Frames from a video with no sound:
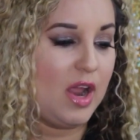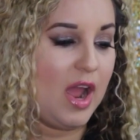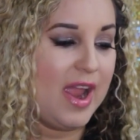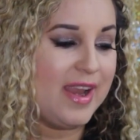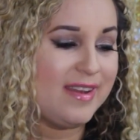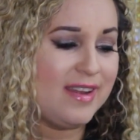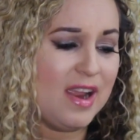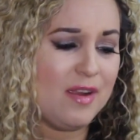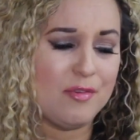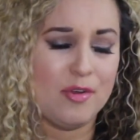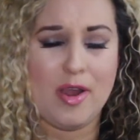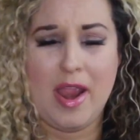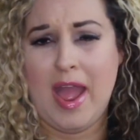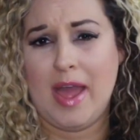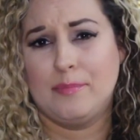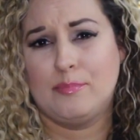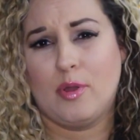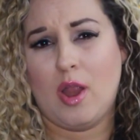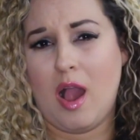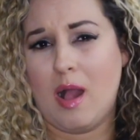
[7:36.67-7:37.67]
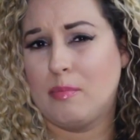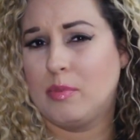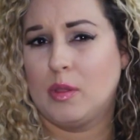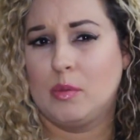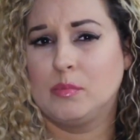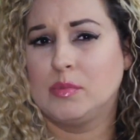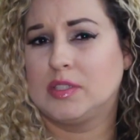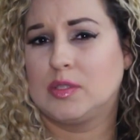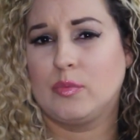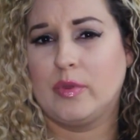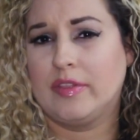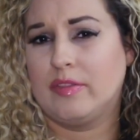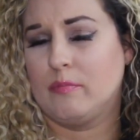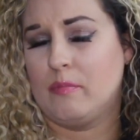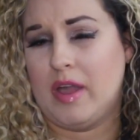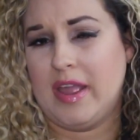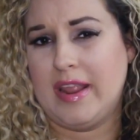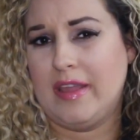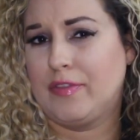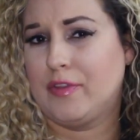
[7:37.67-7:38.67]
I never had problems with
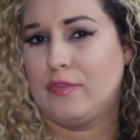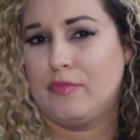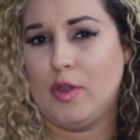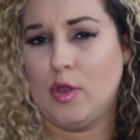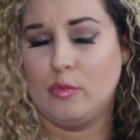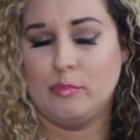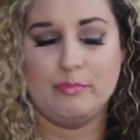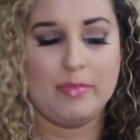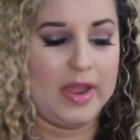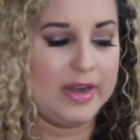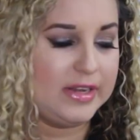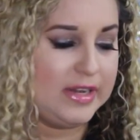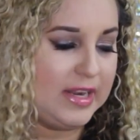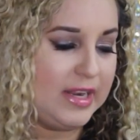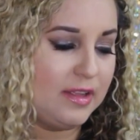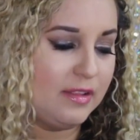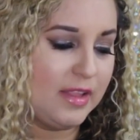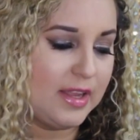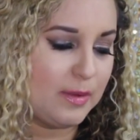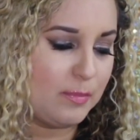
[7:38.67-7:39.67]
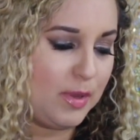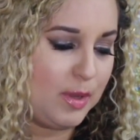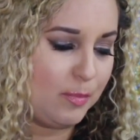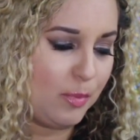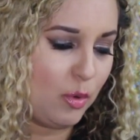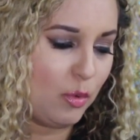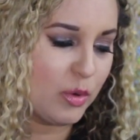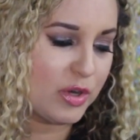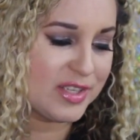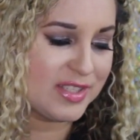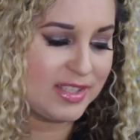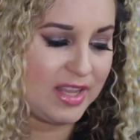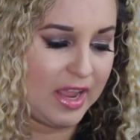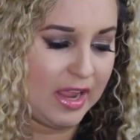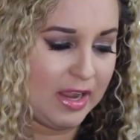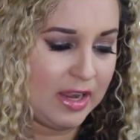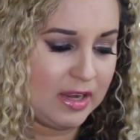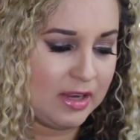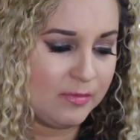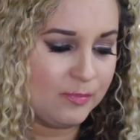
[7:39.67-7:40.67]
my other phone bending like people were
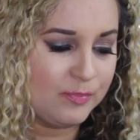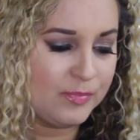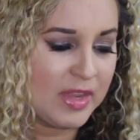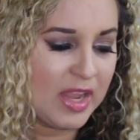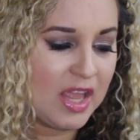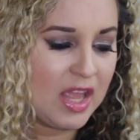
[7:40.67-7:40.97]
saying,